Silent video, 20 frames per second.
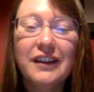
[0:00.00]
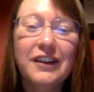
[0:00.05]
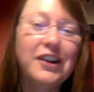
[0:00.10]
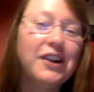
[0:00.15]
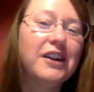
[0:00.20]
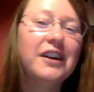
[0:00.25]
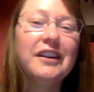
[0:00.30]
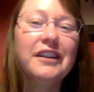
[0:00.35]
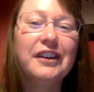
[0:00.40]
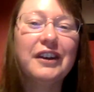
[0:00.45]

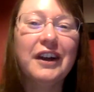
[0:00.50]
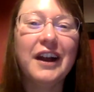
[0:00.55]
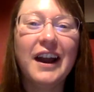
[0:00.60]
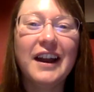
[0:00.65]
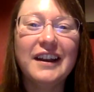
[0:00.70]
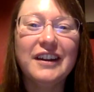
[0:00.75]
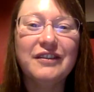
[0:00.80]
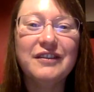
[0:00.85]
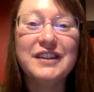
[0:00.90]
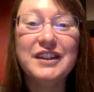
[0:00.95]
They're
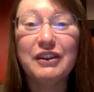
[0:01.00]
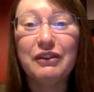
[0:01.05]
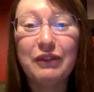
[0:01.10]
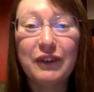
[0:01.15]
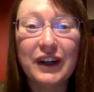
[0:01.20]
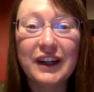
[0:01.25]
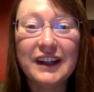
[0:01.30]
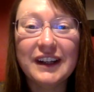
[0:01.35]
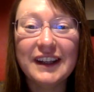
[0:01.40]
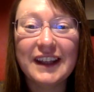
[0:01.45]
kind of
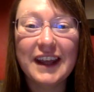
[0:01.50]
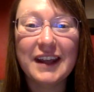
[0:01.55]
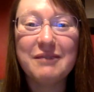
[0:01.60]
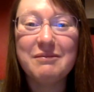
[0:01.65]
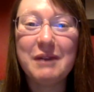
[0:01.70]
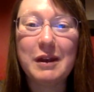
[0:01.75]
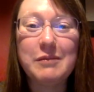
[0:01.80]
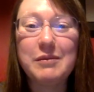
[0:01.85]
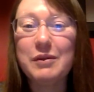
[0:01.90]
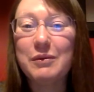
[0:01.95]
different
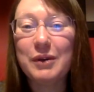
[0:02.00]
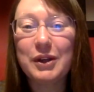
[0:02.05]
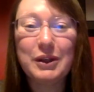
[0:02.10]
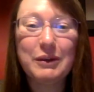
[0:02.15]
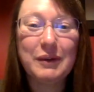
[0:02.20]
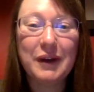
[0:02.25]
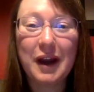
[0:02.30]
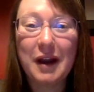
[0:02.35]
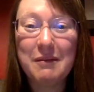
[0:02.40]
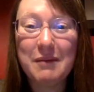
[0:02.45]
than maybe what
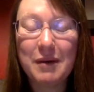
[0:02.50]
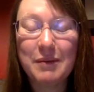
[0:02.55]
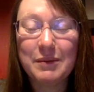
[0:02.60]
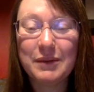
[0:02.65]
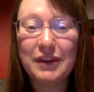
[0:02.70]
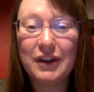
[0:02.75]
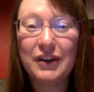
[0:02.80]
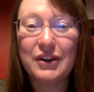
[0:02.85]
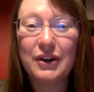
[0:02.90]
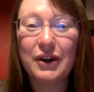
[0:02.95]
you would come up
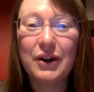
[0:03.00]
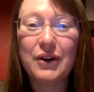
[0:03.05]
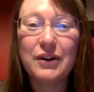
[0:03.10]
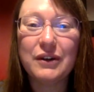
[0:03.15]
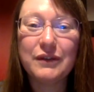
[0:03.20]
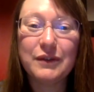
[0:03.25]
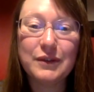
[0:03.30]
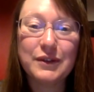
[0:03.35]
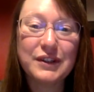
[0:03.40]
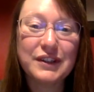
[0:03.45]
with on your own
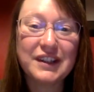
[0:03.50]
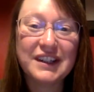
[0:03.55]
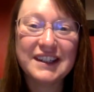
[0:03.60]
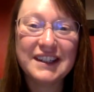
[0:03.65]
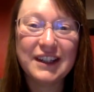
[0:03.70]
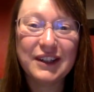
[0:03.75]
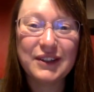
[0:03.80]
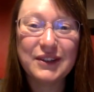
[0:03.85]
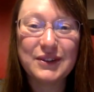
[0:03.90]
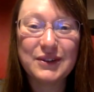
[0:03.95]
if you were just going
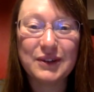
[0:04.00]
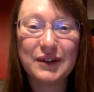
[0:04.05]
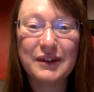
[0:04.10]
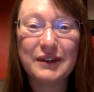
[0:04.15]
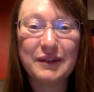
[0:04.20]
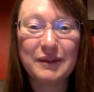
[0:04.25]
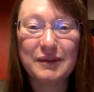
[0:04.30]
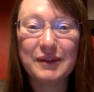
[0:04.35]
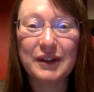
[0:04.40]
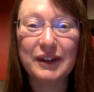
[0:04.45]
to tell a story
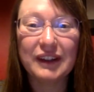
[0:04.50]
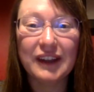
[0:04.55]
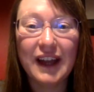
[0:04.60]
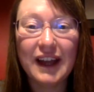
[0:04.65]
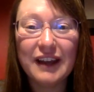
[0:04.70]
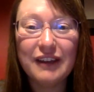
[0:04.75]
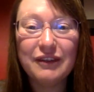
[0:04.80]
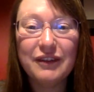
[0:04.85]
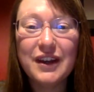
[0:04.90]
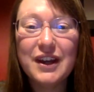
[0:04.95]
from your
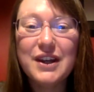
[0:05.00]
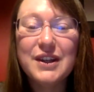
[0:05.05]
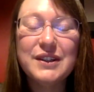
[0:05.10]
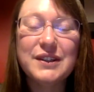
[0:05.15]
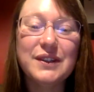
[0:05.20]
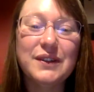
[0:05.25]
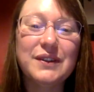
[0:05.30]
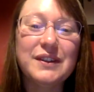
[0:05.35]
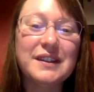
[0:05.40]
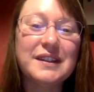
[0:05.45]
life.
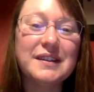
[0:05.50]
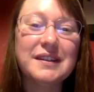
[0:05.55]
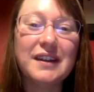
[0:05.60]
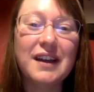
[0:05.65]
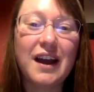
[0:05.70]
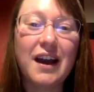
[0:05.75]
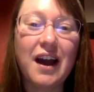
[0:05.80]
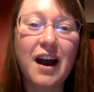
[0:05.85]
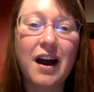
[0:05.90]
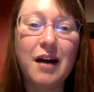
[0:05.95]
So this
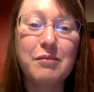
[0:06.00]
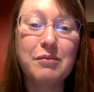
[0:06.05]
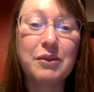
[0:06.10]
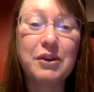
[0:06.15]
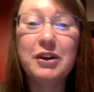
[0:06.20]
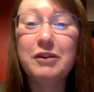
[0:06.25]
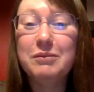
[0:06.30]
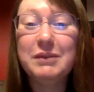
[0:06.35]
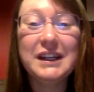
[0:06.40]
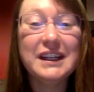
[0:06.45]

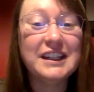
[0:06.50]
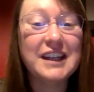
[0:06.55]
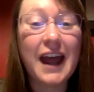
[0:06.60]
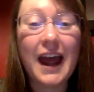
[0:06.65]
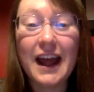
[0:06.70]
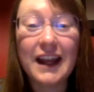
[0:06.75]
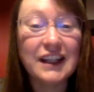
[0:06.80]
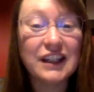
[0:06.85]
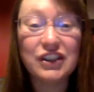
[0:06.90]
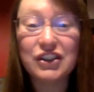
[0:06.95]
could be in
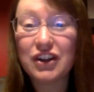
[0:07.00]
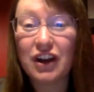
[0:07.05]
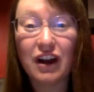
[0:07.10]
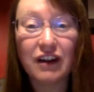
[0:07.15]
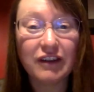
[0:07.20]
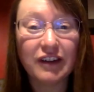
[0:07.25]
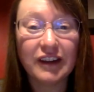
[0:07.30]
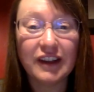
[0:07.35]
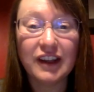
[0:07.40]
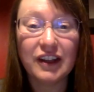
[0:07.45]
any
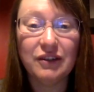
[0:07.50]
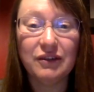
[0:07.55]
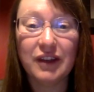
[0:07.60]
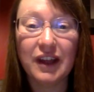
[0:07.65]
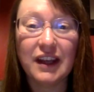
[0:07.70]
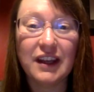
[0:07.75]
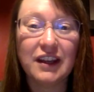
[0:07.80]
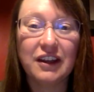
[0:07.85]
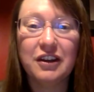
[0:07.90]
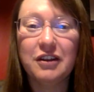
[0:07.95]
genre that you
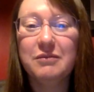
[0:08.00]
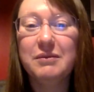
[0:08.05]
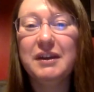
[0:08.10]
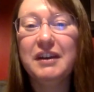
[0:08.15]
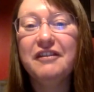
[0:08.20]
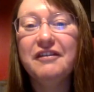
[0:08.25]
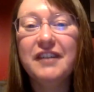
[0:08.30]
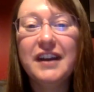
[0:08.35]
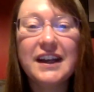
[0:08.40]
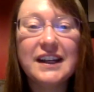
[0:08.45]
like. It could be
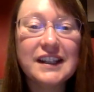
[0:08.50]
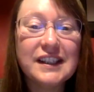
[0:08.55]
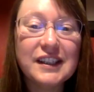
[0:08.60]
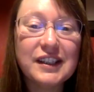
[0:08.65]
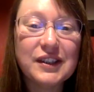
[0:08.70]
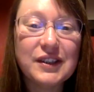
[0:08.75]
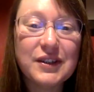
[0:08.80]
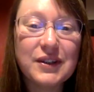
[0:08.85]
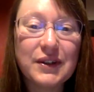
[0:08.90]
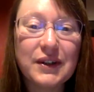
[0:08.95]
a
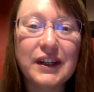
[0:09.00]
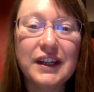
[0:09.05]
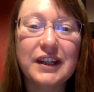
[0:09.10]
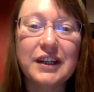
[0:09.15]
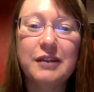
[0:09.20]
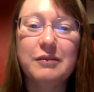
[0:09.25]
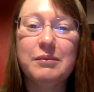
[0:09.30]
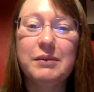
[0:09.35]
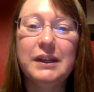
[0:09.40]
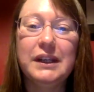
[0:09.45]
fantasy story. It
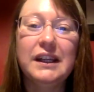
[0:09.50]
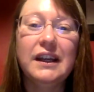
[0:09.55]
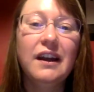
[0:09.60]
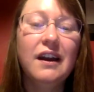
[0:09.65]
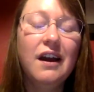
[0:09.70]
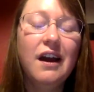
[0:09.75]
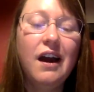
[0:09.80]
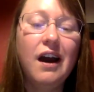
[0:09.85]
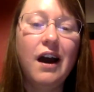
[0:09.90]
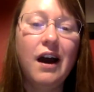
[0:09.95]
could be
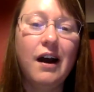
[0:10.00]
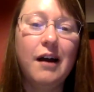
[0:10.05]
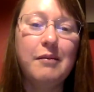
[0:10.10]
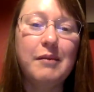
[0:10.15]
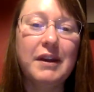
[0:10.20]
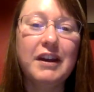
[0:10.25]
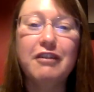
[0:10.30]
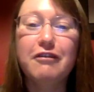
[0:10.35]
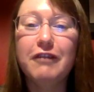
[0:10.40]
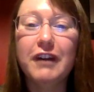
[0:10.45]

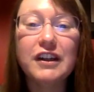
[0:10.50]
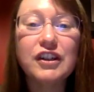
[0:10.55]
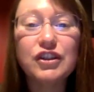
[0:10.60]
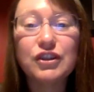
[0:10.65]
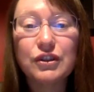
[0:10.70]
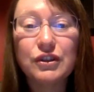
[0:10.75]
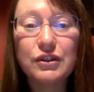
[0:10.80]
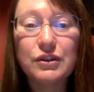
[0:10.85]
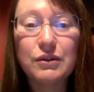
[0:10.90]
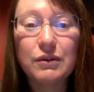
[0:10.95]
an
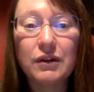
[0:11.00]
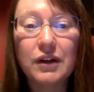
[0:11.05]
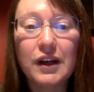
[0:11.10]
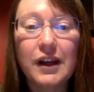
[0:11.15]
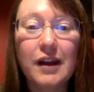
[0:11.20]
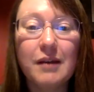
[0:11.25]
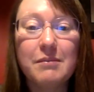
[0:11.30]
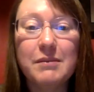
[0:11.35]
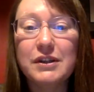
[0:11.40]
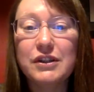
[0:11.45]
adventure
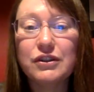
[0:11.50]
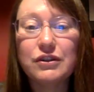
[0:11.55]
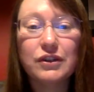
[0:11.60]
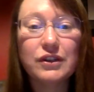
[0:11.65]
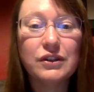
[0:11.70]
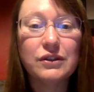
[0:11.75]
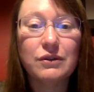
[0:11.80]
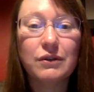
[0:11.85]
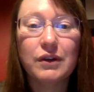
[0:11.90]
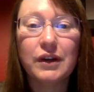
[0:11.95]
story, a
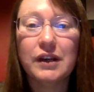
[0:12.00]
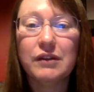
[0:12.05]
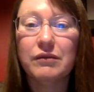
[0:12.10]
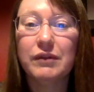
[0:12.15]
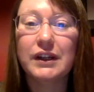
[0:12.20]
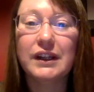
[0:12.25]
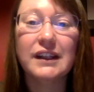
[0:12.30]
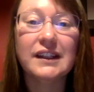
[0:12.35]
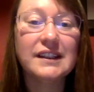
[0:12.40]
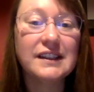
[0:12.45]
mystery story,
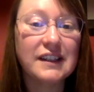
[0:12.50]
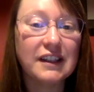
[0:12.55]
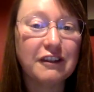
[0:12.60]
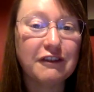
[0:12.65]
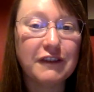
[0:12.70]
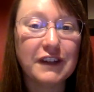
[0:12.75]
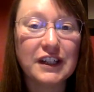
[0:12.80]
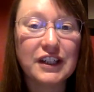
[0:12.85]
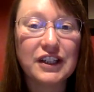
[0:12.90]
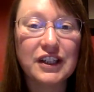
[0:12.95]
realistic
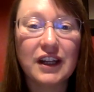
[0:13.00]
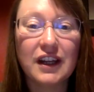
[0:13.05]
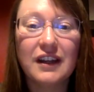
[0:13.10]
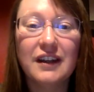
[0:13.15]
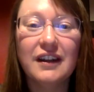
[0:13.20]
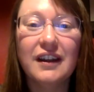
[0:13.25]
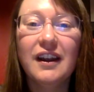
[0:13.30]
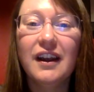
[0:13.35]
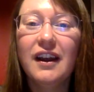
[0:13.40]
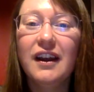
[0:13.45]

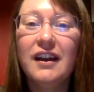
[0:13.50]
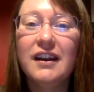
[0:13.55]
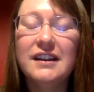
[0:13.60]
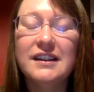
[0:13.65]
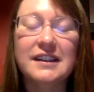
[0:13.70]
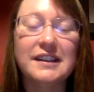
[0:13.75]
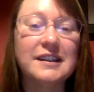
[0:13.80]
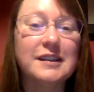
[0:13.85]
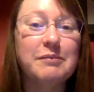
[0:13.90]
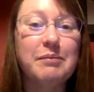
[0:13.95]
fiction,
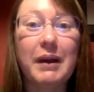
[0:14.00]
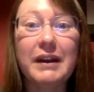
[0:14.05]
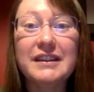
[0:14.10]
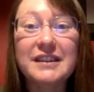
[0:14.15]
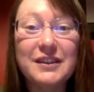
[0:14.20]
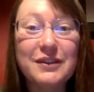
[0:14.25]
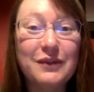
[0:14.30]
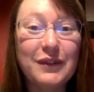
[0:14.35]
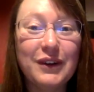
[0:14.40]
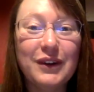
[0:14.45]

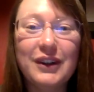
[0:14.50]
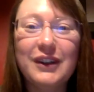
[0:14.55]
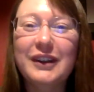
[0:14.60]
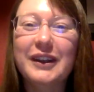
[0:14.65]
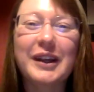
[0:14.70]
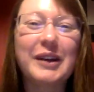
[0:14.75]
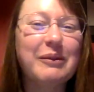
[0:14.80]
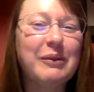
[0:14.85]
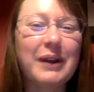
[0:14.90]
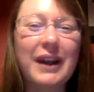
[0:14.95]
suspenseful,
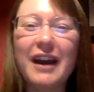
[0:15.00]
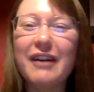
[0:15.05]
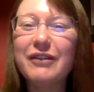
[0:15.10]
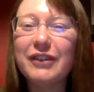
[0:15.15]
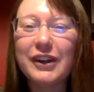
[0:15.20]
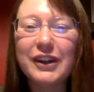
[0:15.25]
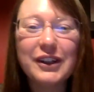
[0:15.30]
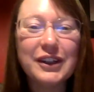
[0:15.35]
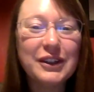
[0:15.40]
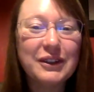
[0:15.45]
like
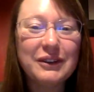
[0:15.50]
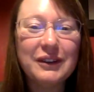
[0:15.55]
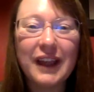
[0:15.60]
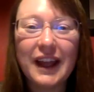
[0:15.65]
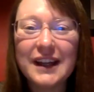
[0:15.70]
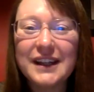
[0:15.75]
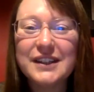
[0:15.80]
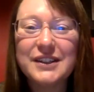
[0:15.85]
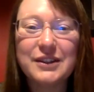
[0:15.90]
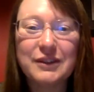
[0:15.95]
whatever you
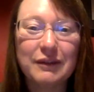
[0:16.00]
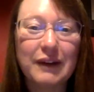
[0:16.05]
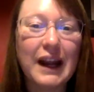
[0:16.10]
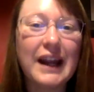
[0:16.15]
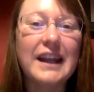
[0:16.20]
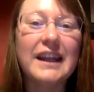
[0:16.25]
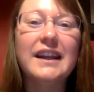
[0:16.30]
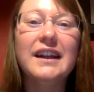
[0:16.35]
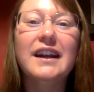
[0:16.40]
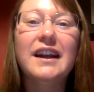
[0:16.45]
like to
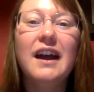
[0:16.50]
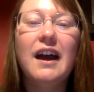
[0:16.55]
write.